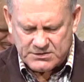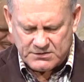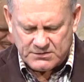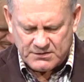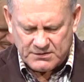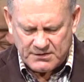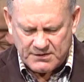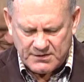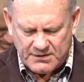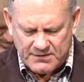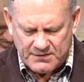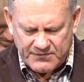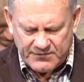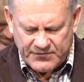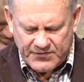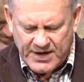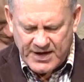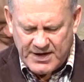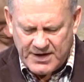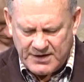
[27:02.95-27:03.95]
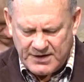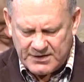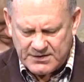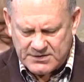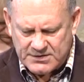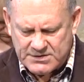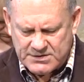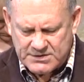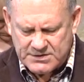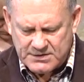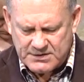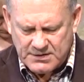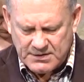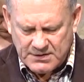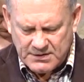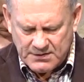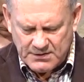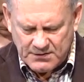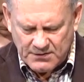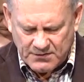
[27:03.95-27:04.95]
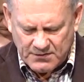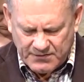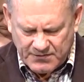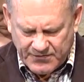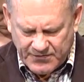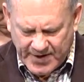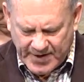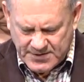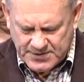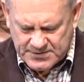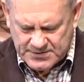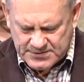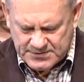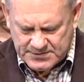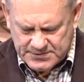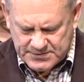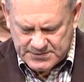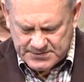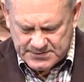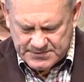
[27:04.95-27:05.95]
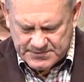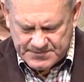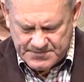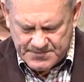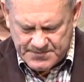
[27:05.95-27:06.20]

or failures or fractures.